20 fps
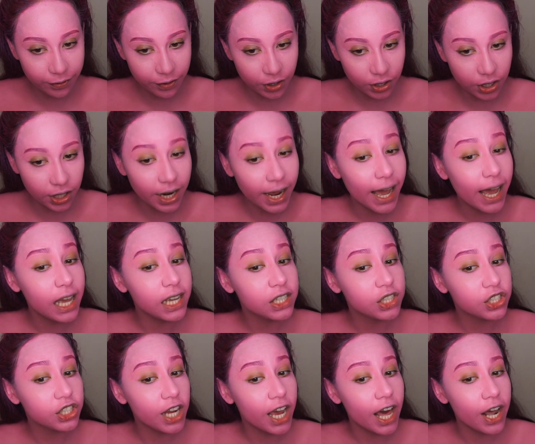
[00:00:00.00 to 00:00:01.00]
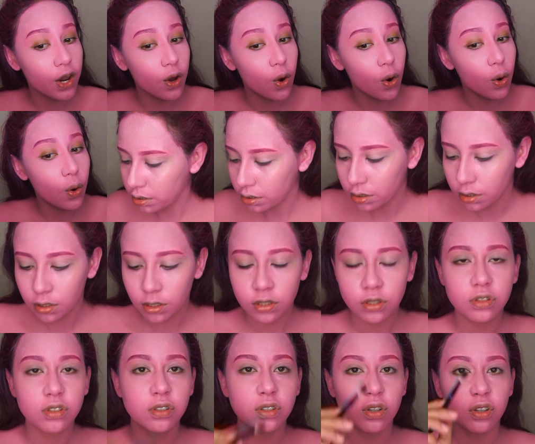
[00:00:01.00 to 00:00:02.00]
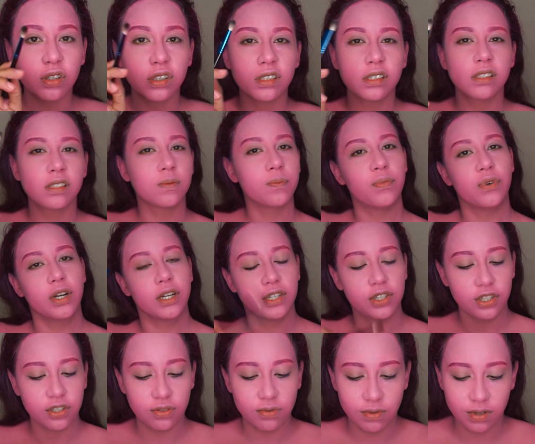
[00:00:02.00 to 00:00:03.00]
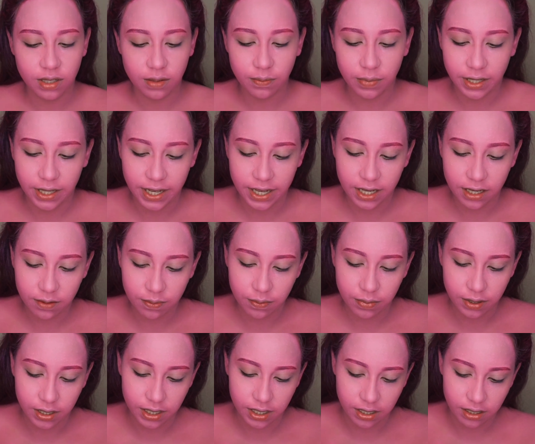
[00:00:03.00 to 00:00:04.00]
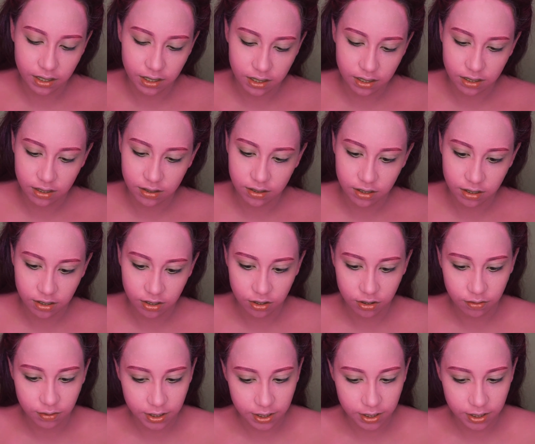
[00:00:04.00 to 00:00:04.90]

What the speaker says: for eyeshadow. So this brush is really black, but you know